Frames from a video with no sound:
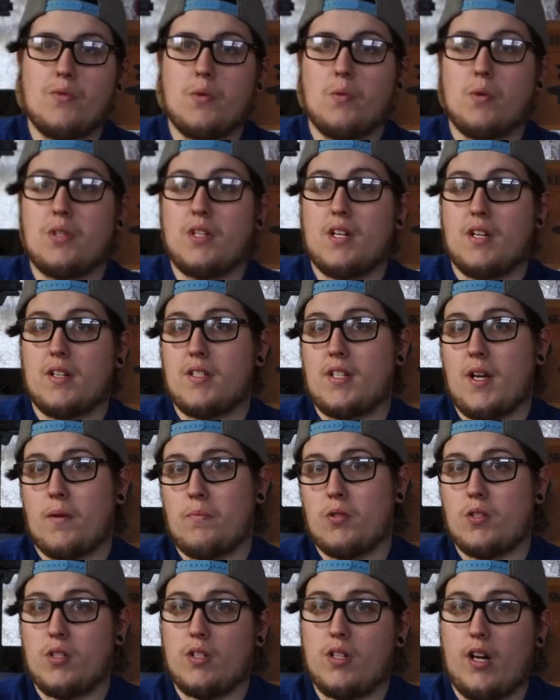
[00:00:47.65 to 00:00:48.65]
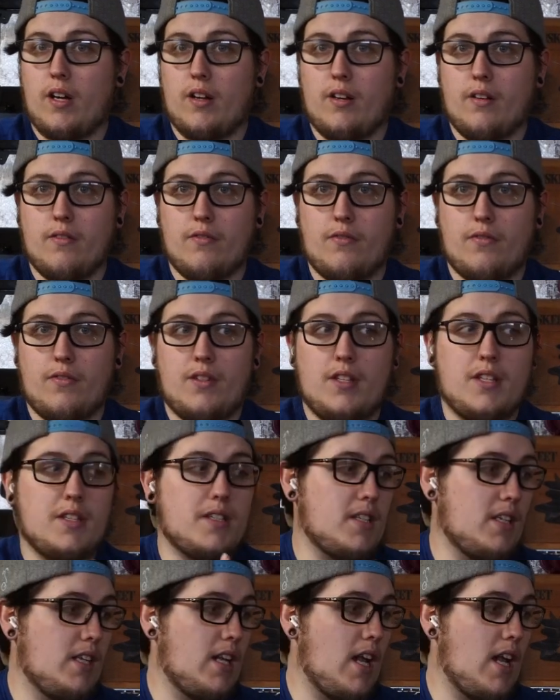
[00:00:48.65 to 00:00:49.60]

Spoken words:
with the exception of this